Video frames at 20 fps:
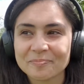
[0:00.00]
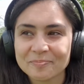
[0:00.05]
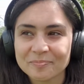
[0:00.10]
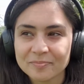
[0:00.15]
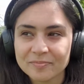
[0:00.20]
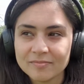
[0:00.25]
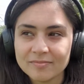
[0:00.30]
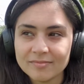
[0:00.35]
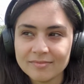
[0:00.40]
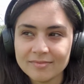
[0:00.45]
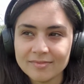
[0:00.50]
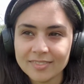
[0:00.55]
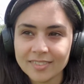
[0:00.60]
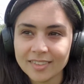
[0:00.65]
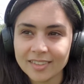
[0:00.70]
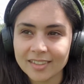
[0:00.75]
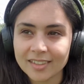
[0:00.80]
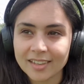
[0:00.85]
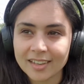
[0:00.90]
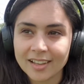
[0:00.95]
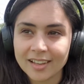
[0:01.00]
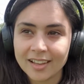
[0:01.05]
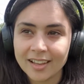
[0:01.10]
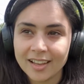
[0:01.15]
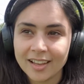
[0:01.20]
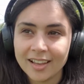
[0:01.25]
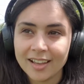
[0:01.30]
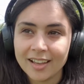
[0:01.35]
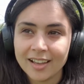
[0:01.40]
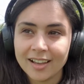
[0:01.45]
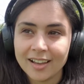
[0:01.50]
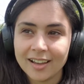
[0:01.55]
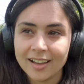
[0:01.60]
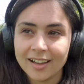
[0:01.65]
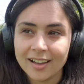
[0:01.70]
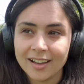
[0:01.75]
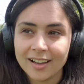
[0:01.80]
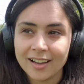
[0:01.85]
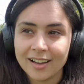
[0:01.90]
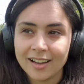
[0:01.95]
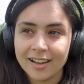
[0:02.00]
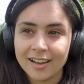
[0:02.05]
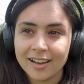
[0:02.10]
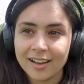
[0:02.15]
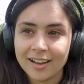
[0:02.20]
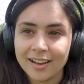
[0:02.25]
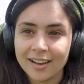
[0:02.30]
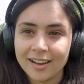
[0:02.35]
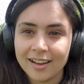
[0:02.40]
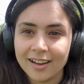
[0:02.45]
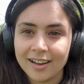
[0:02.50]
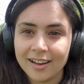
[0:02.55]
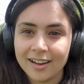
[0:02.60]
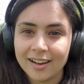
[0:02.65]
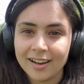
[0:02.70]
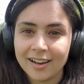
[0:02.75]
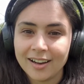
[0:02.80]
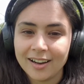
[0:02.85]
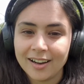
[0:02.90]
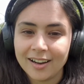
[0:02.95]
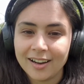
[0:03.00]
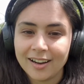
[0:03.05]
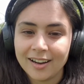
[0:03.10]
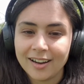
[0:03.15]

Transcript: Nothing is said.